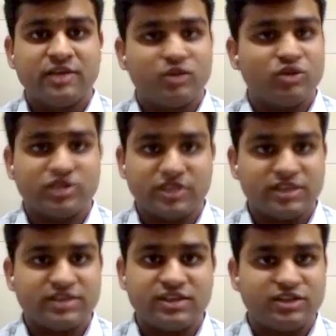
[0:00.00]
because
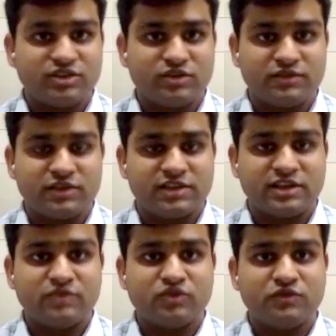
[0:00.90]
it is the nature of the
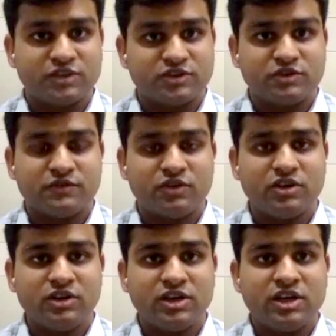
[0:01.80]
exam so first of
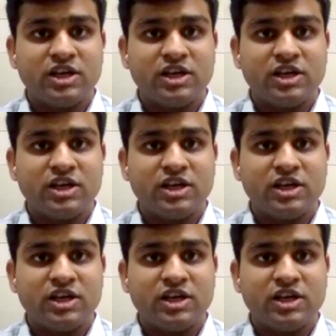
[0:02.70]
all